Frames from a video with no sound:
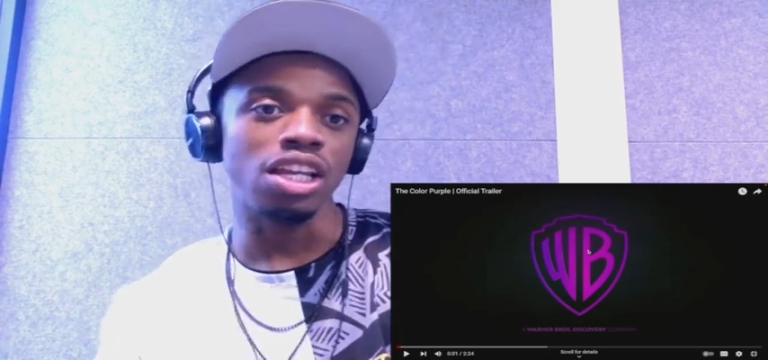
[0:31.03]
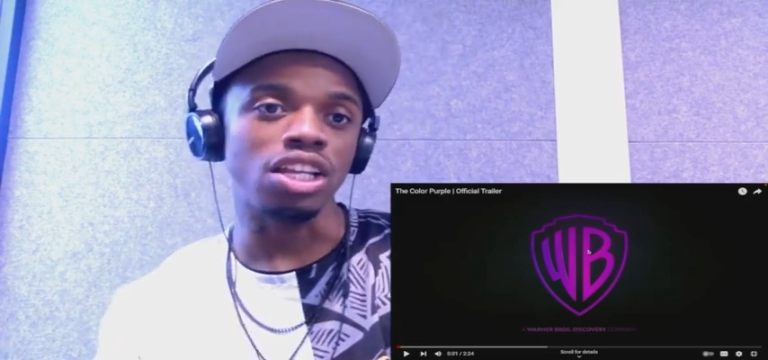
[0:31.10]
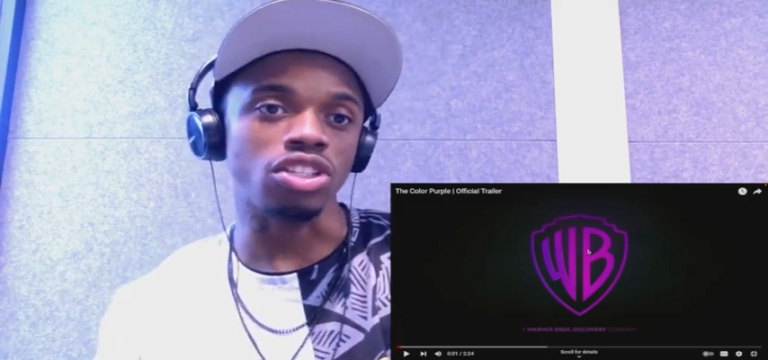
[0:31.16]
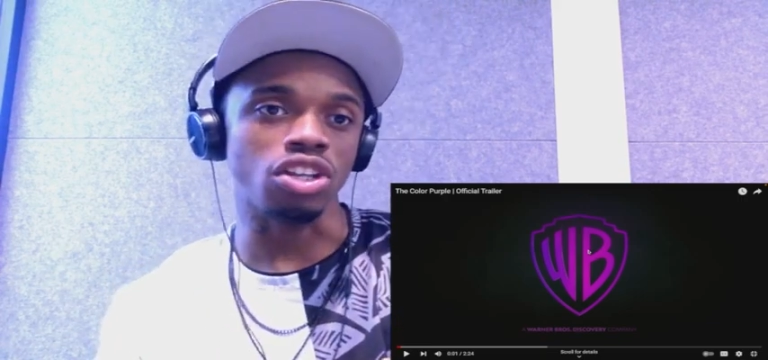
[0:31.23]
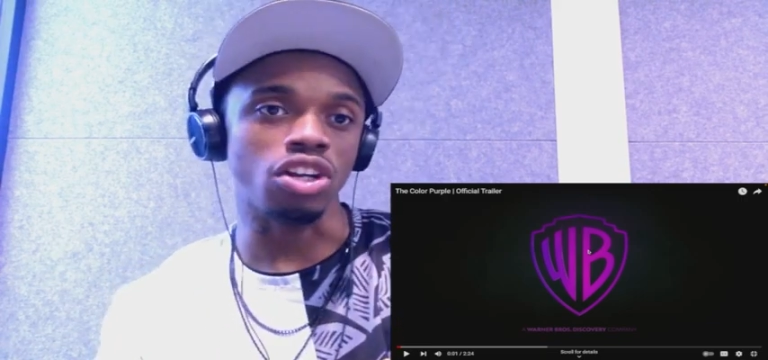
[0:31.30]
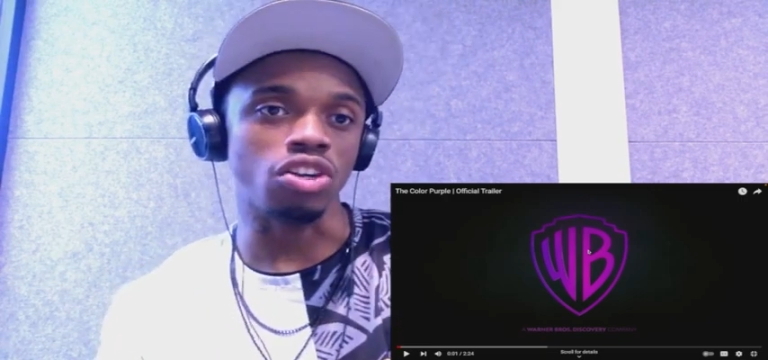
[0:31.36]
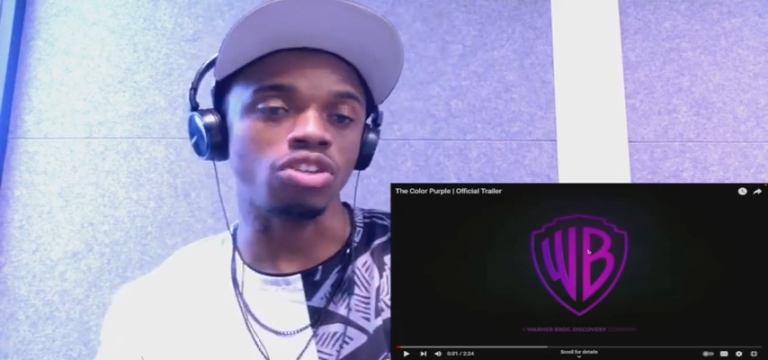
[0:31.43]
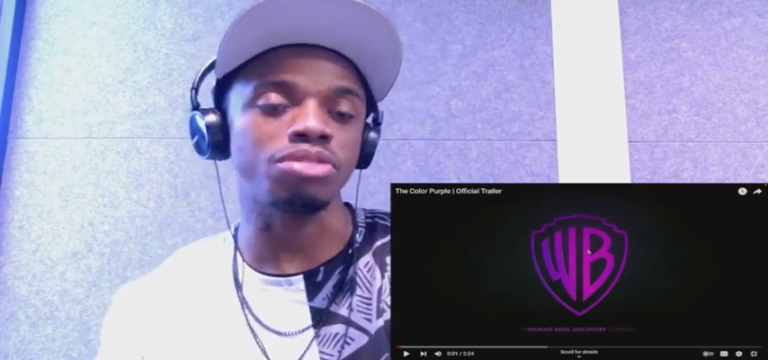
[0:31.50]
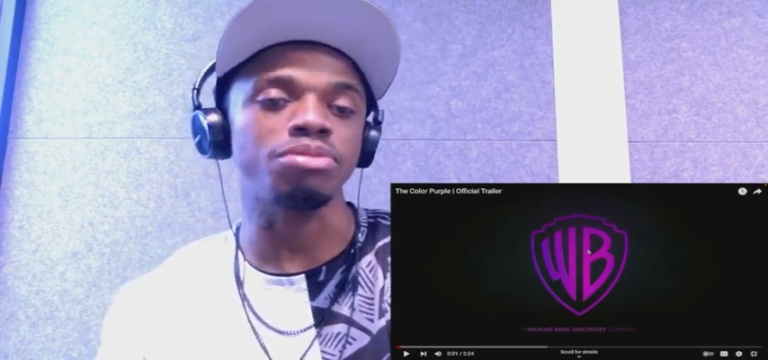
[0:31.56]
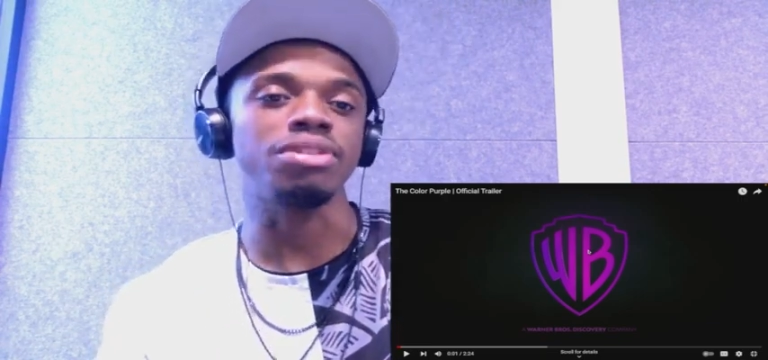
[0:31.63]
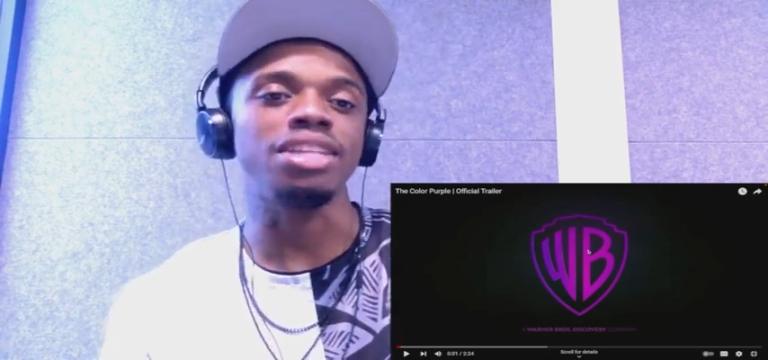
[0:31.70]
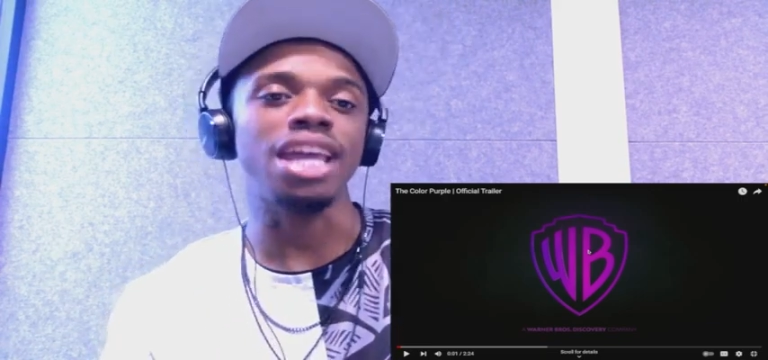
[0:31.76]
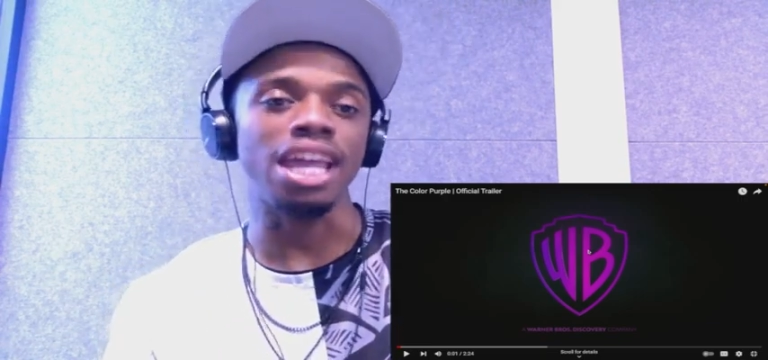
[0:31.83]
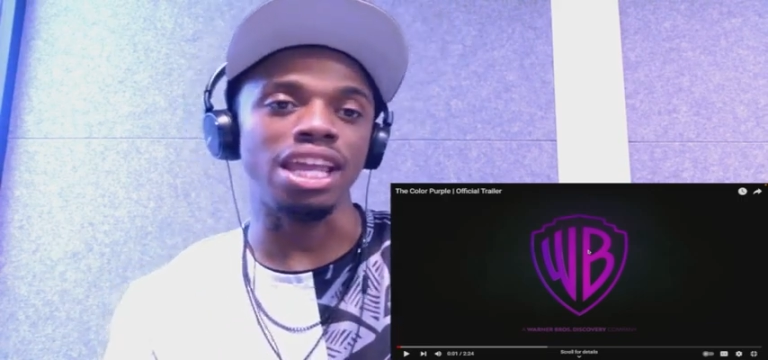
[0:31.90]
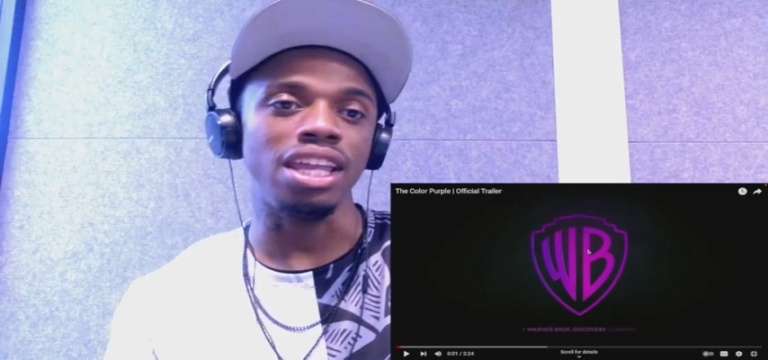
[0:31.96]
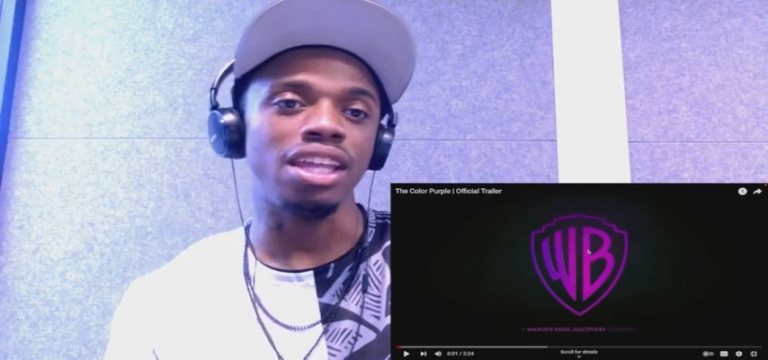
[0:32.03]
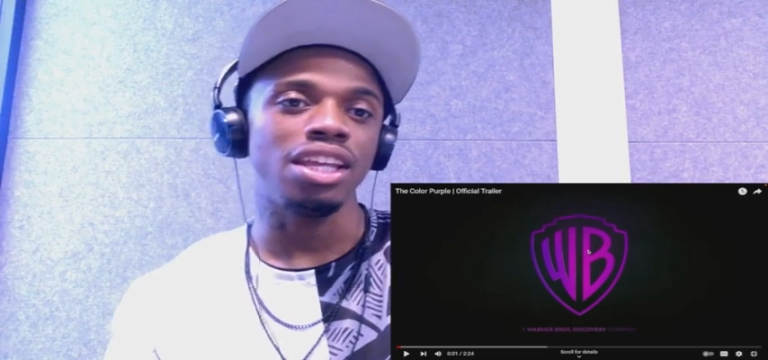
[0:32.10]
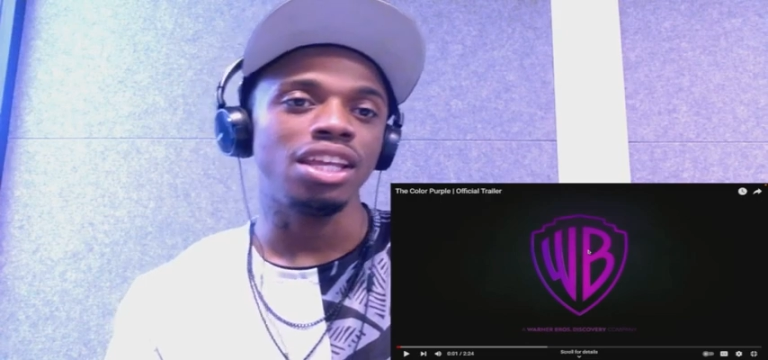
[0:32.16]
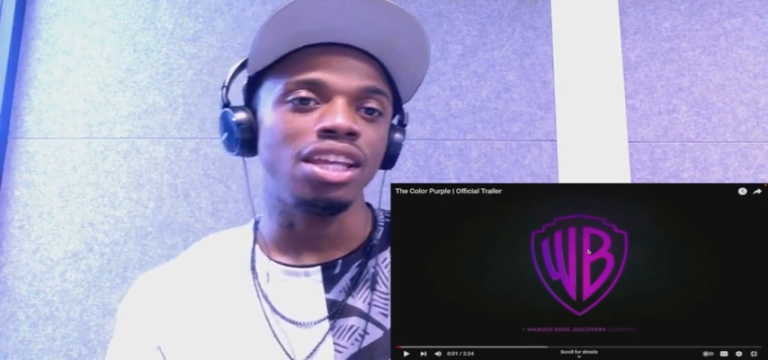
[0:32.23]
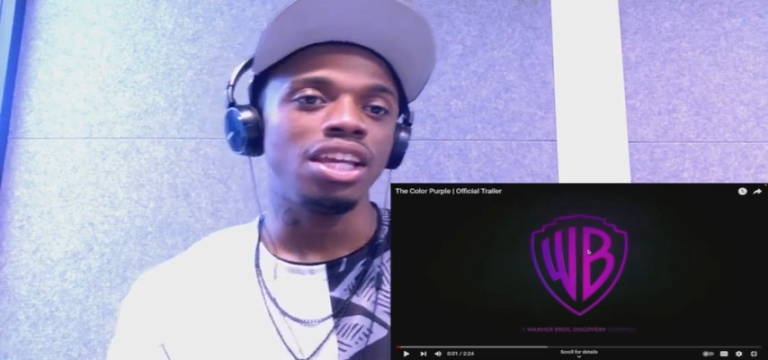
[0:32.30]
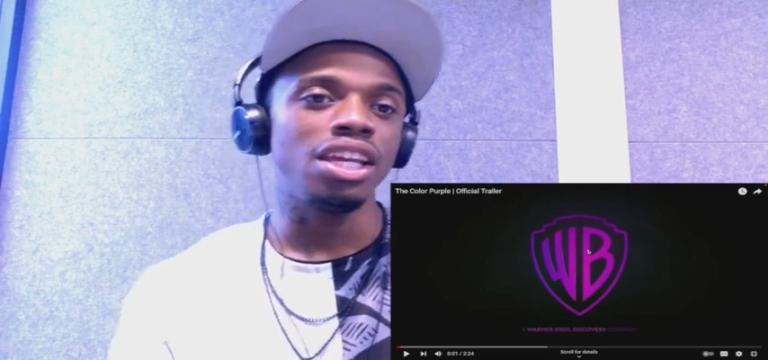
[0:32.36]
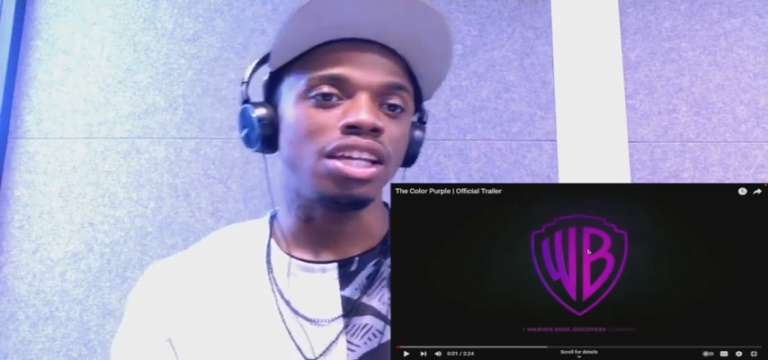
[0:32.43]
It's on Christmas Day,
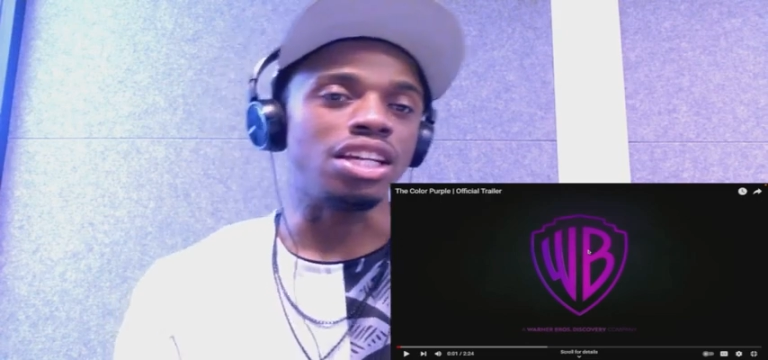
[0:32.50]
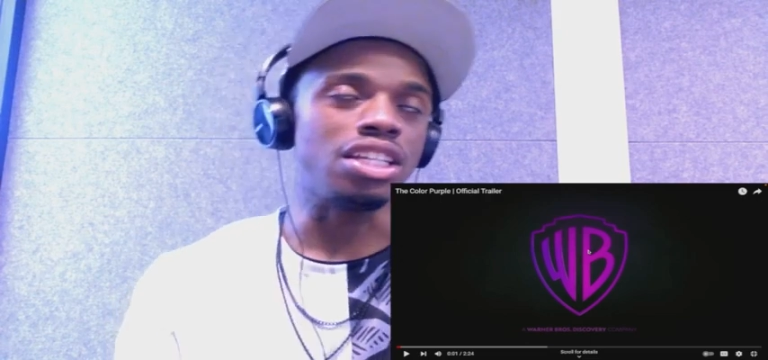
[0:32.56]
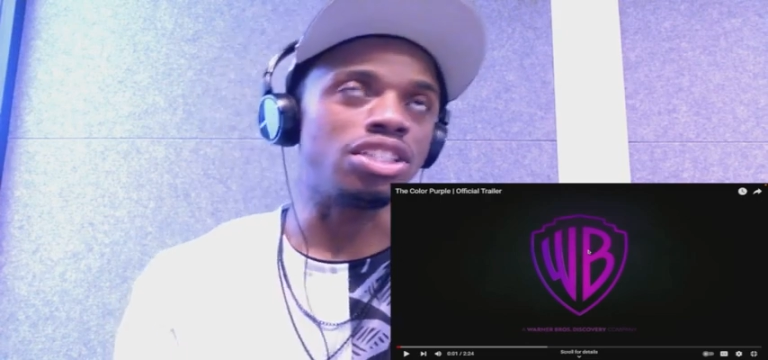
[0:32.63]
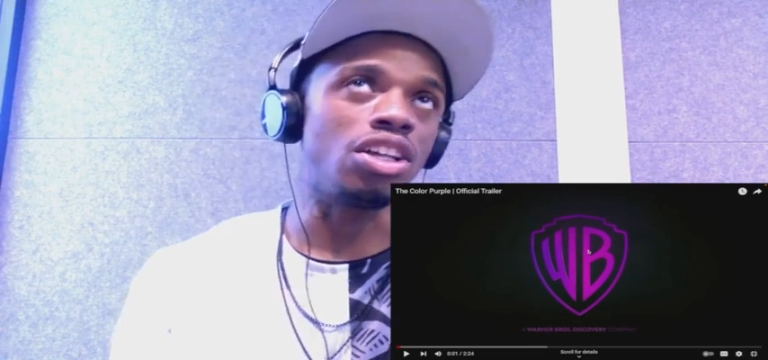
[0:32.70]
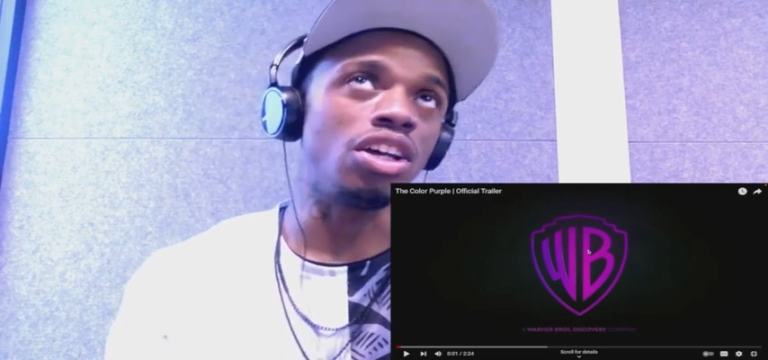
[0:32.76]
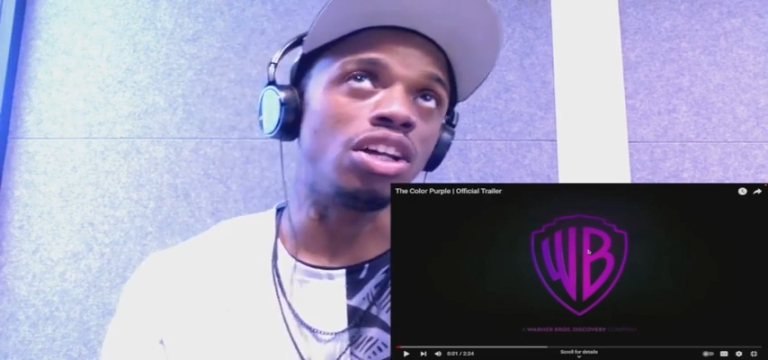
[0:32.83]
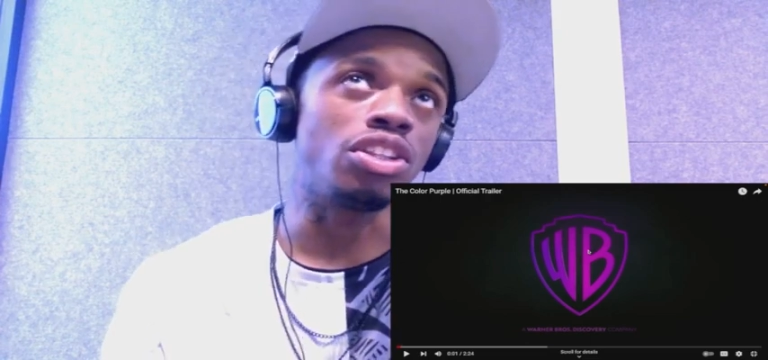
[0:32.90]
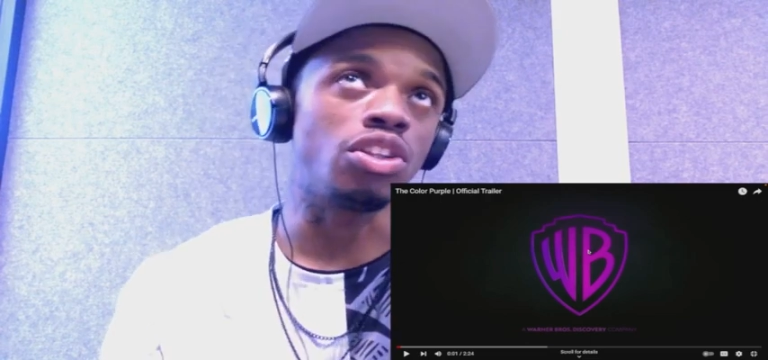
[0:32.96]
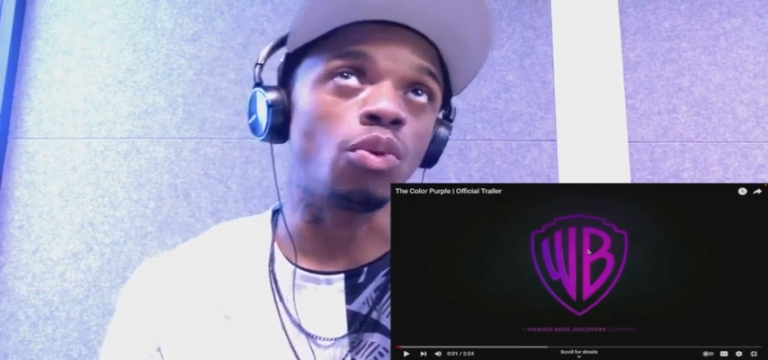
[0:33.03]
cause the